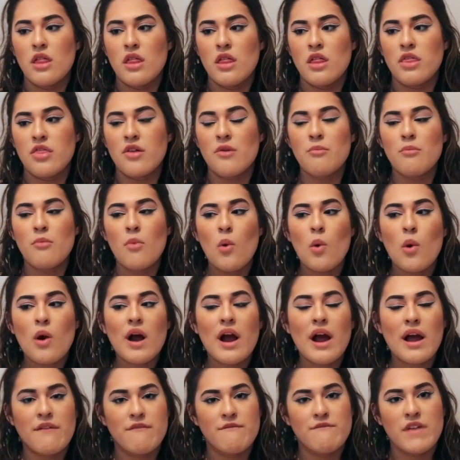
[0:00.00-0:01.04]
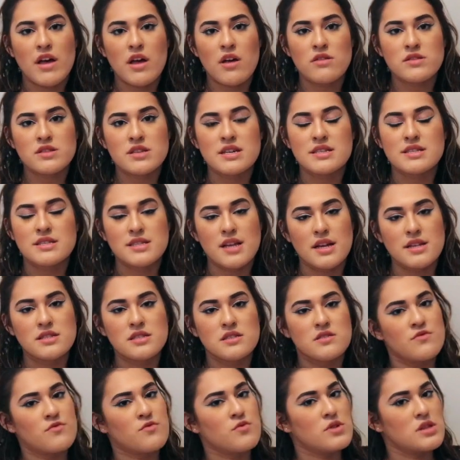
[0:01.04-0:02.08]
the more I felt a
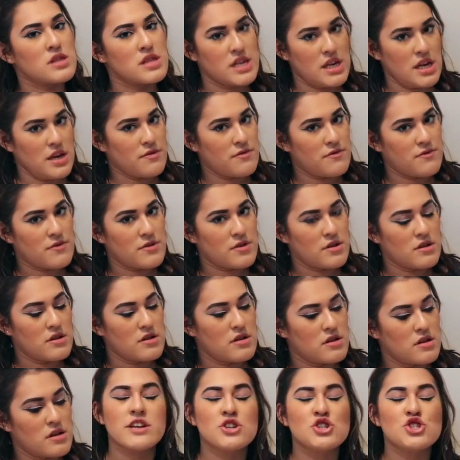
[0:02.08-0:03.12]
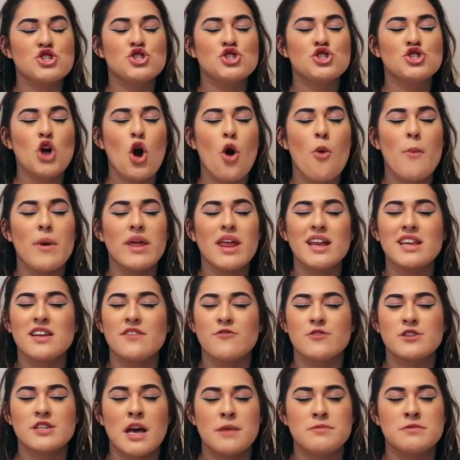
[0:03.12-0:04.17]
sense of relief. There's so many
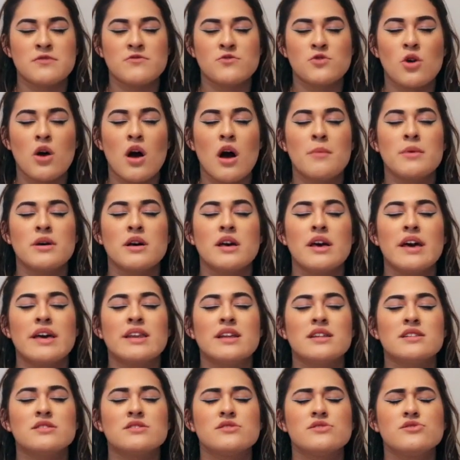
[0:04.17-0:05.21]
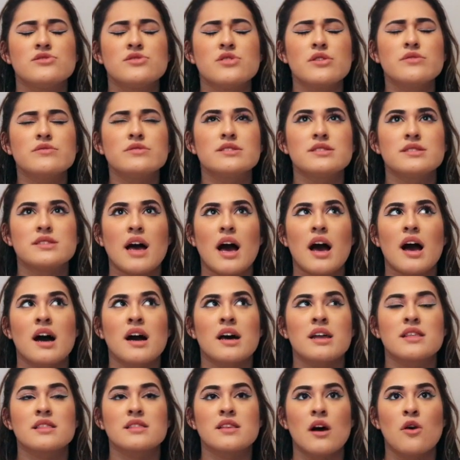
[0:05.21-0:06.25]
different types of trauma, and it's so
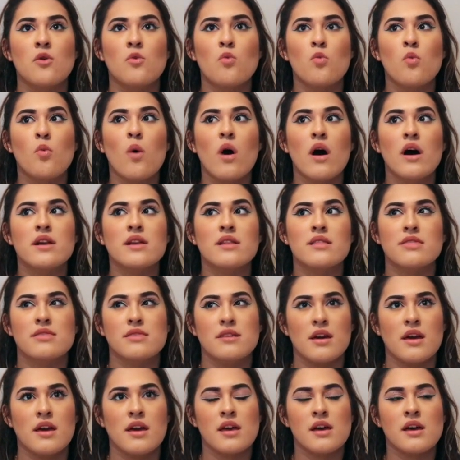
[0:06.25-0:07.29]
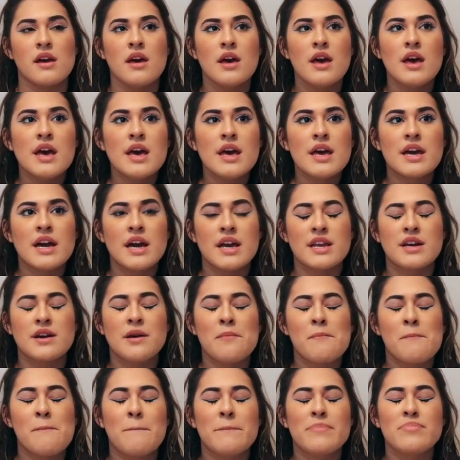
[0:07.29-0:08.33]
sad that one thing can
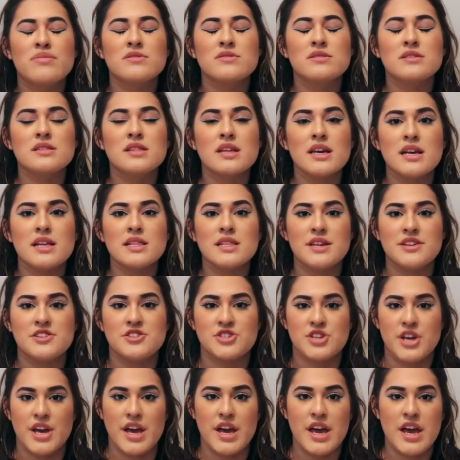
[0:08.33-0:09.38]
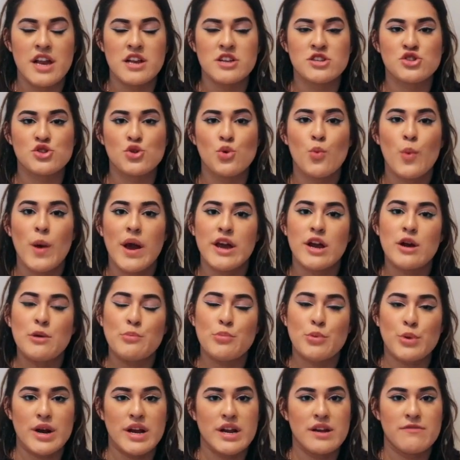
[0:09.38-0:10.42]
completely change the way your
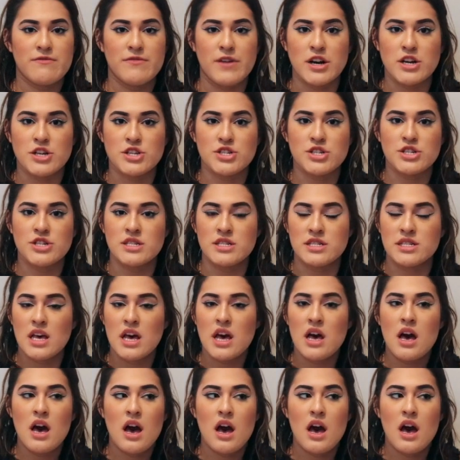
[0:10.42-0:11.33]
brain functions.